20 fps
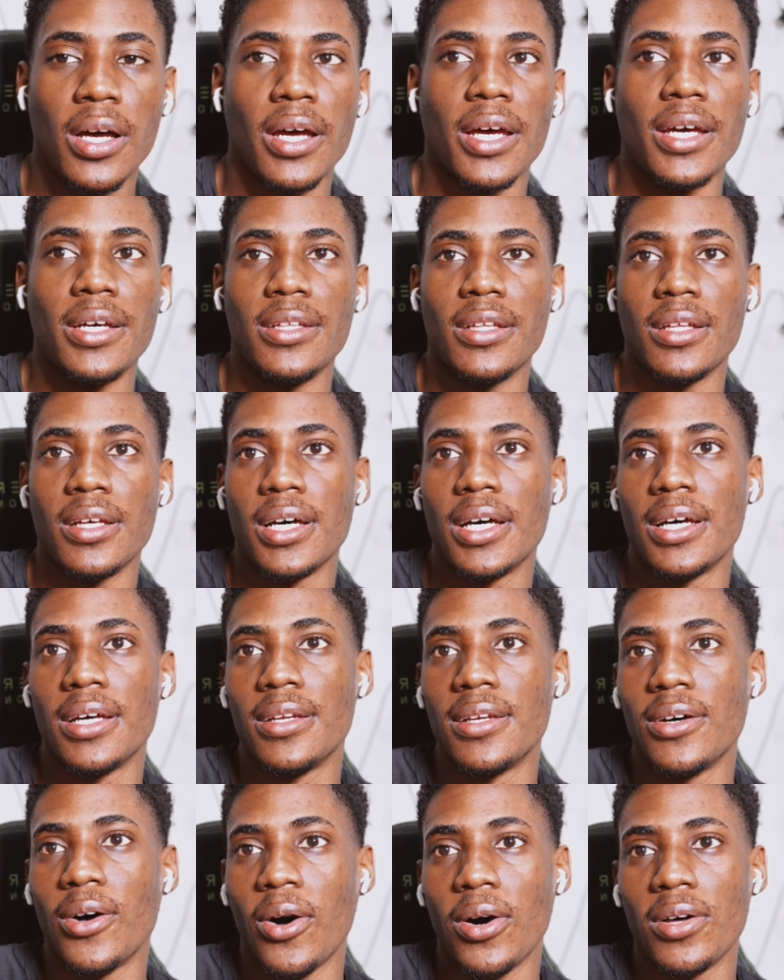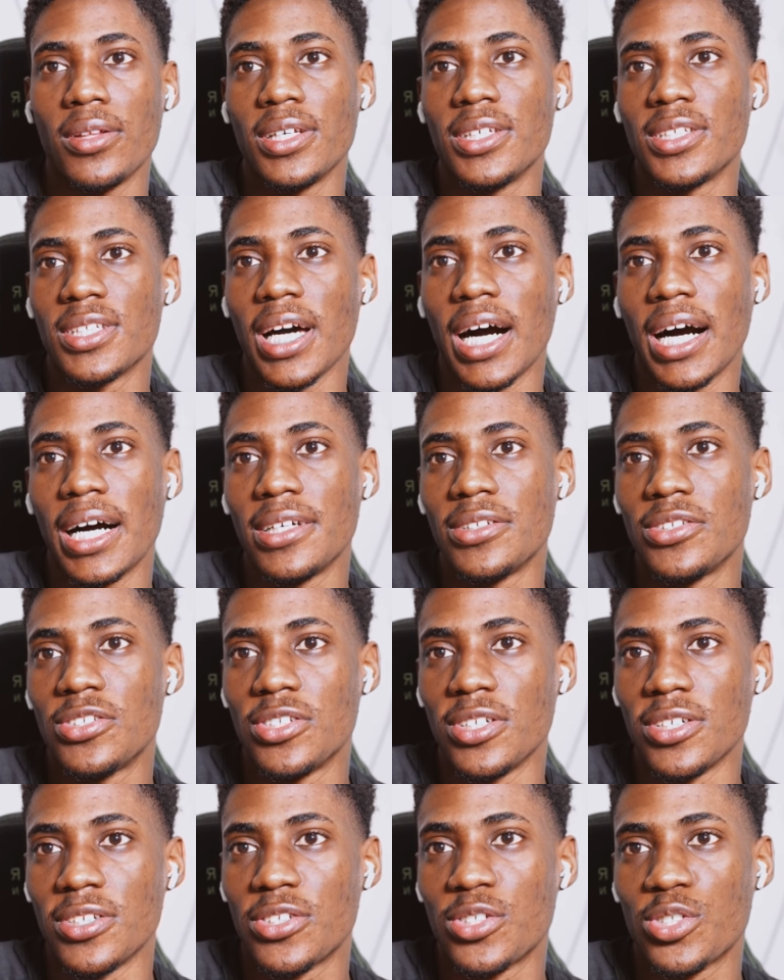And then all these guys
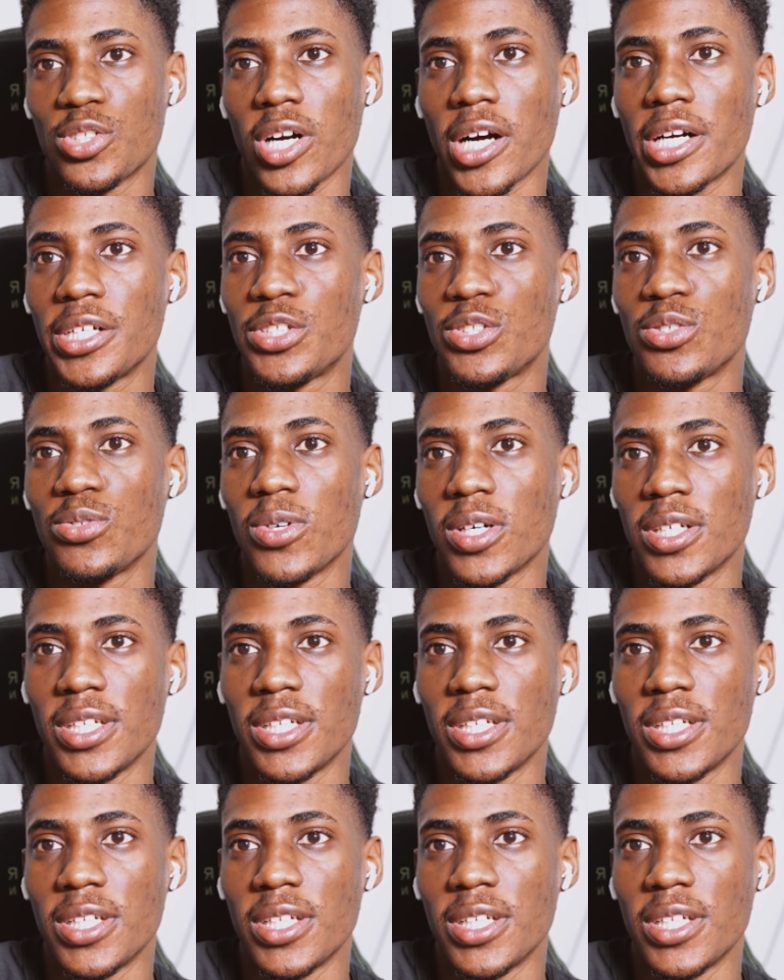just charge you